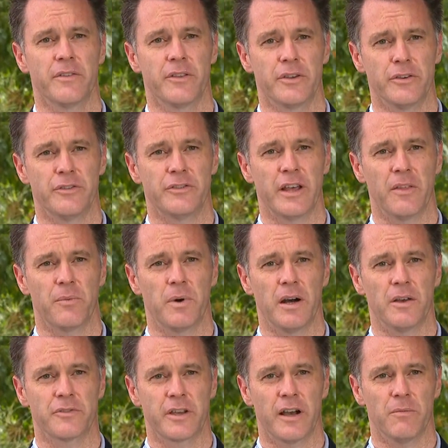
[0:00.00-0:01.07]
the New South
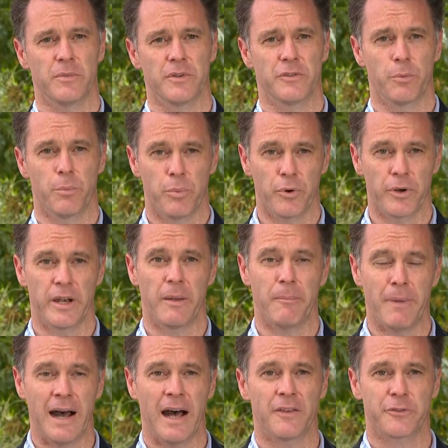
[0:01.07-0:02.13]
Wales Government to put in a
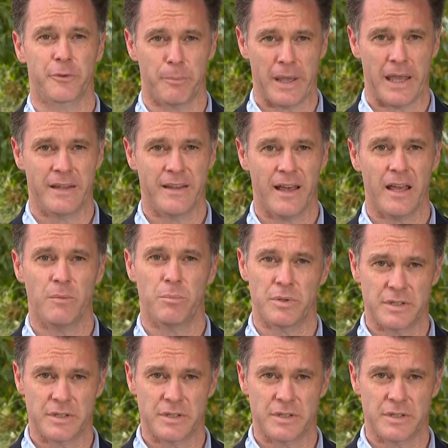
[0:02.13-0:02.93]
mask mandate,